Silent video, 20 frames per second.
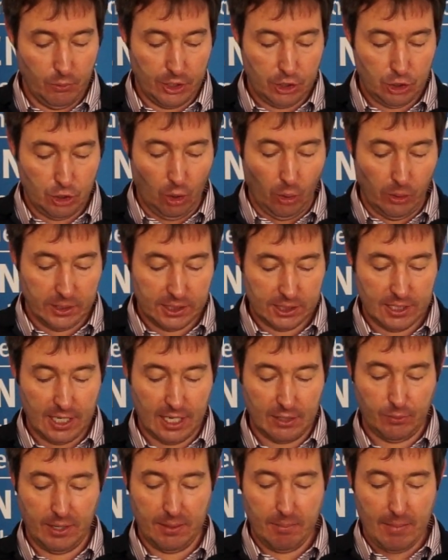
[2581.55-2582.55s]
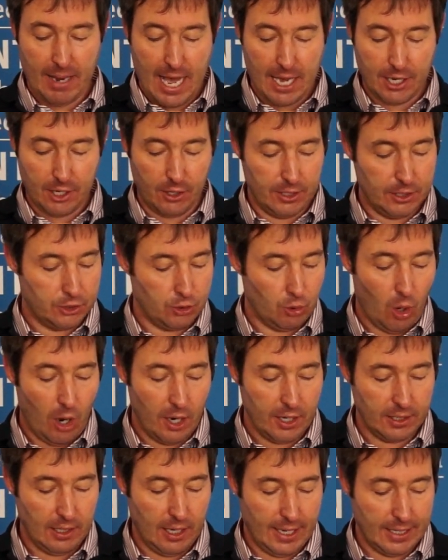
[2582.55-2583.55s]
which holds that when matter is
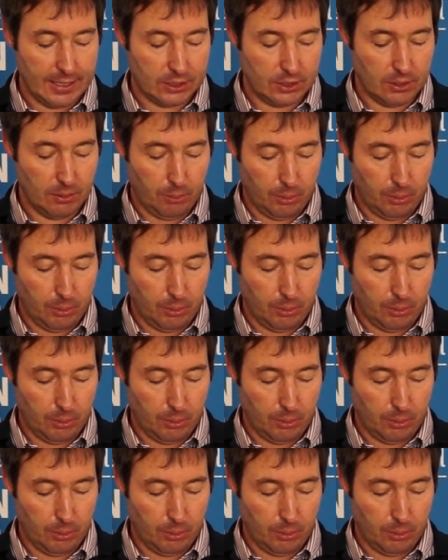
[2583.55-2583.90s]
organized